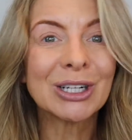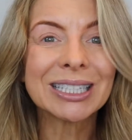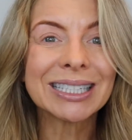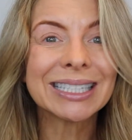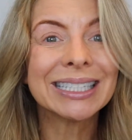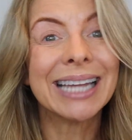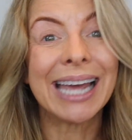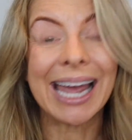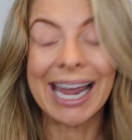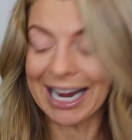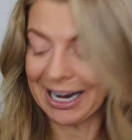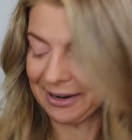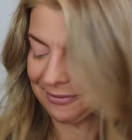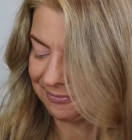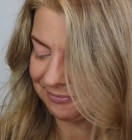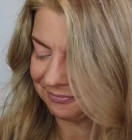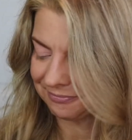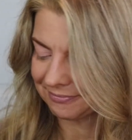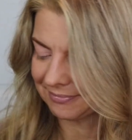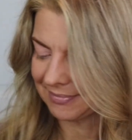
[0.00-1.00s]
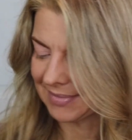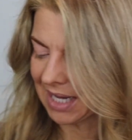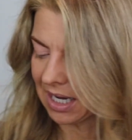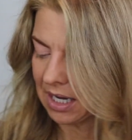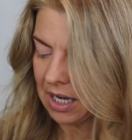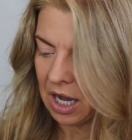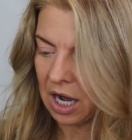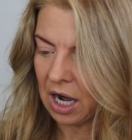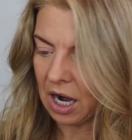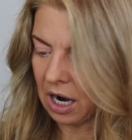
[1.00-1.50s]
today.
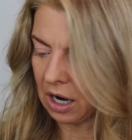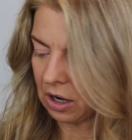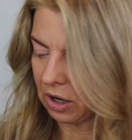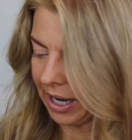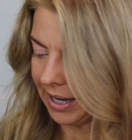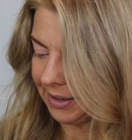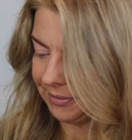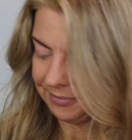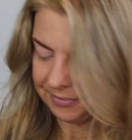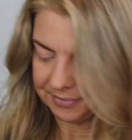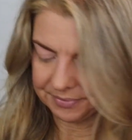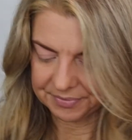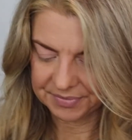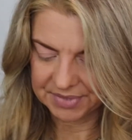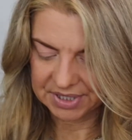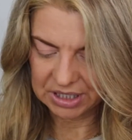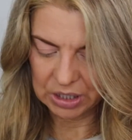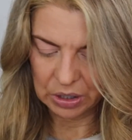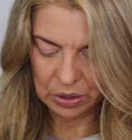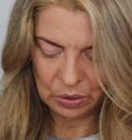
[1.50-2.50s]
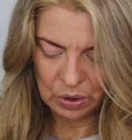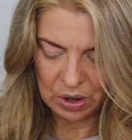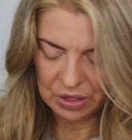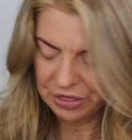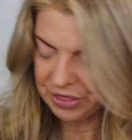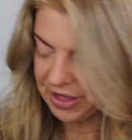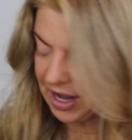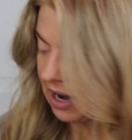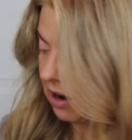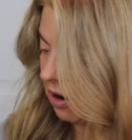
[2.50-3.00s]
All right, so
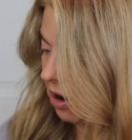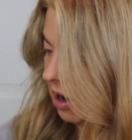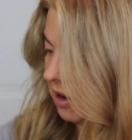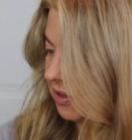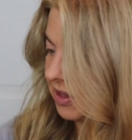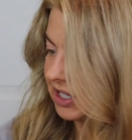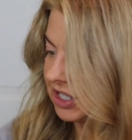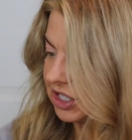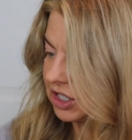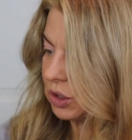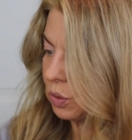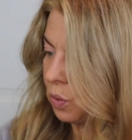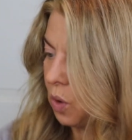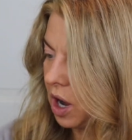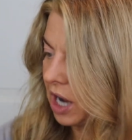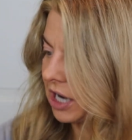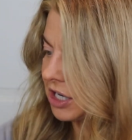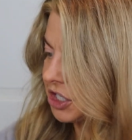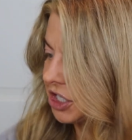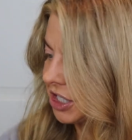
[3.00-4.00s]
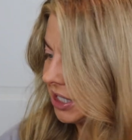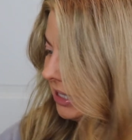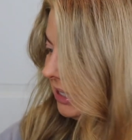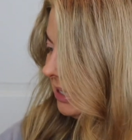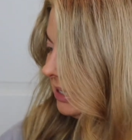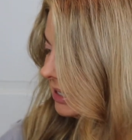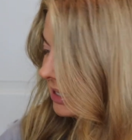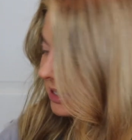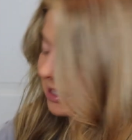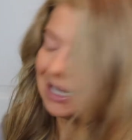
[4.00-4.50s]
there are the
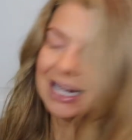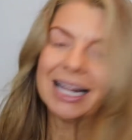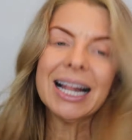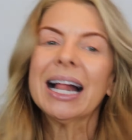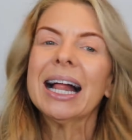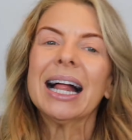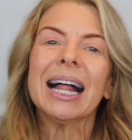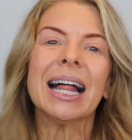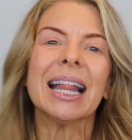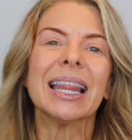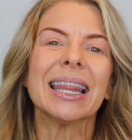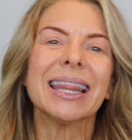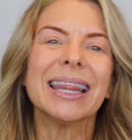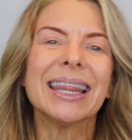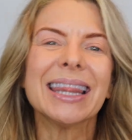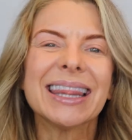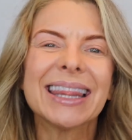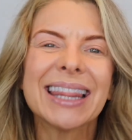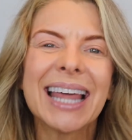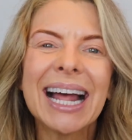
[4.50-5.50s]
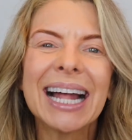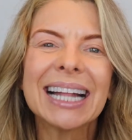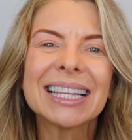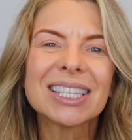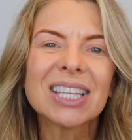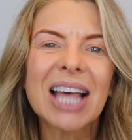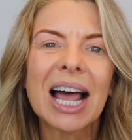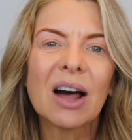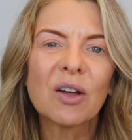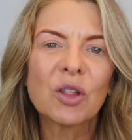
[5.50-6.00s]
swatches.
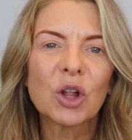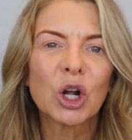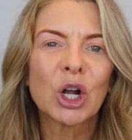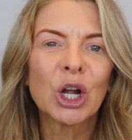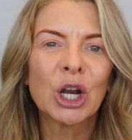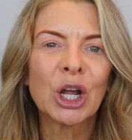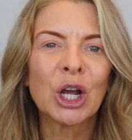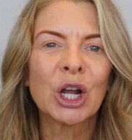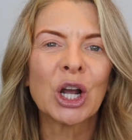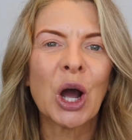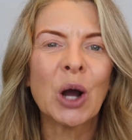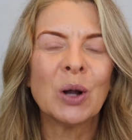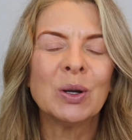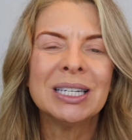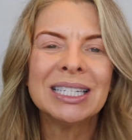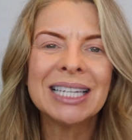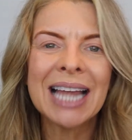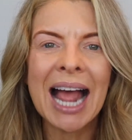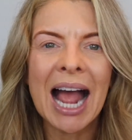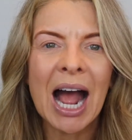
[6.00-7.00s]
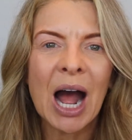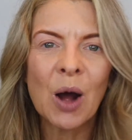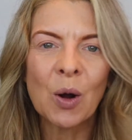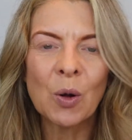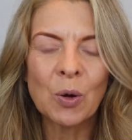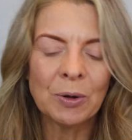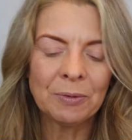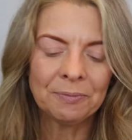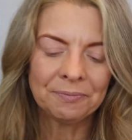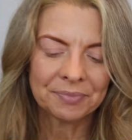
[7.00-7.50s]
That's how they're gonna go
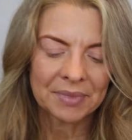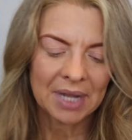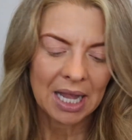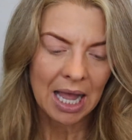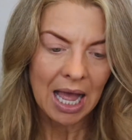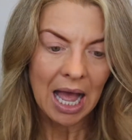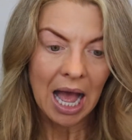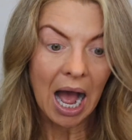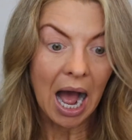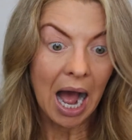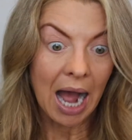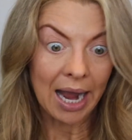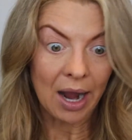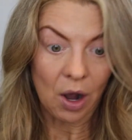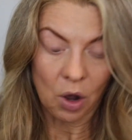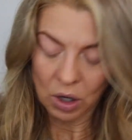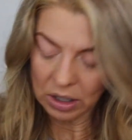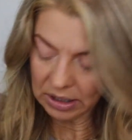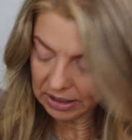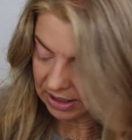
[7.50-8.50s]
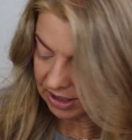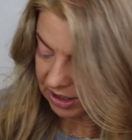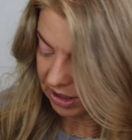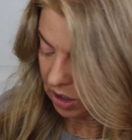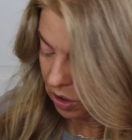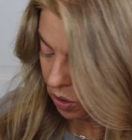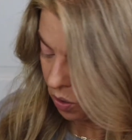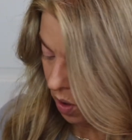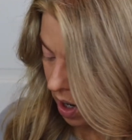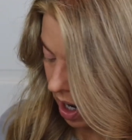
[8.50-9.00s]
down. I
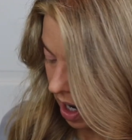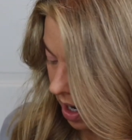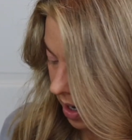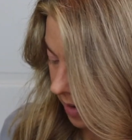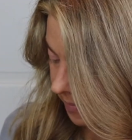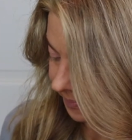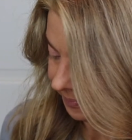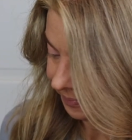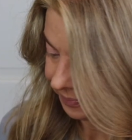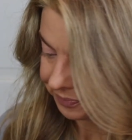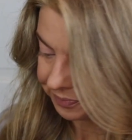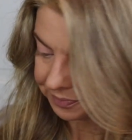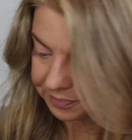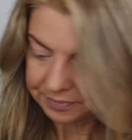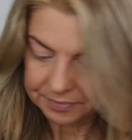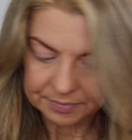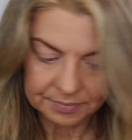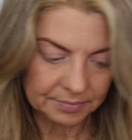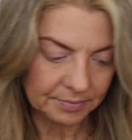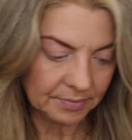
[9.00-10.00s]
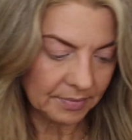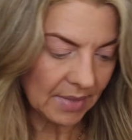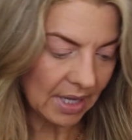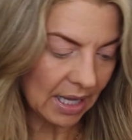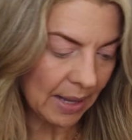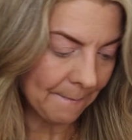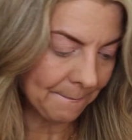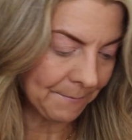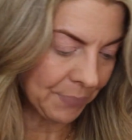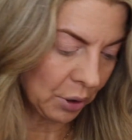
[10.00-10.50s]
also
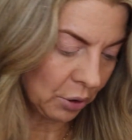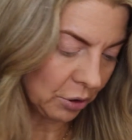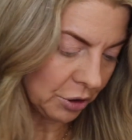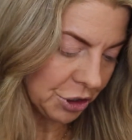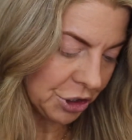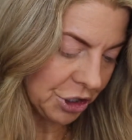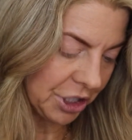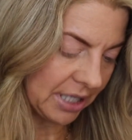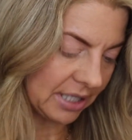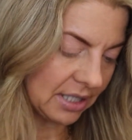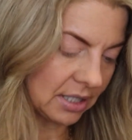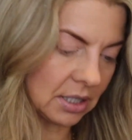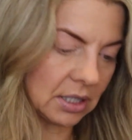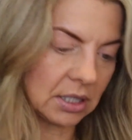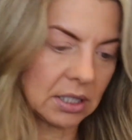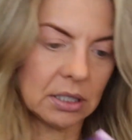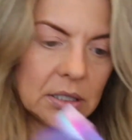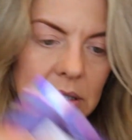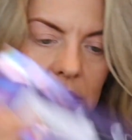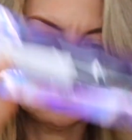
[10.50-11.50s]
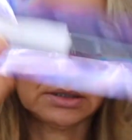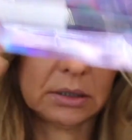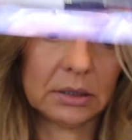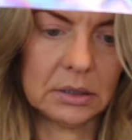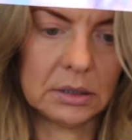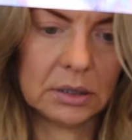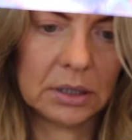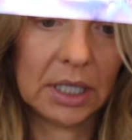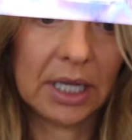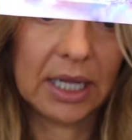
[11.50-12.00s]
purchased
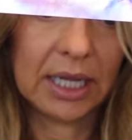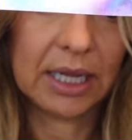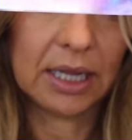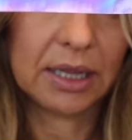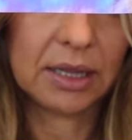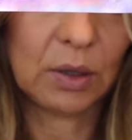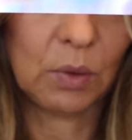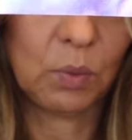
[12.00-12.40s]
the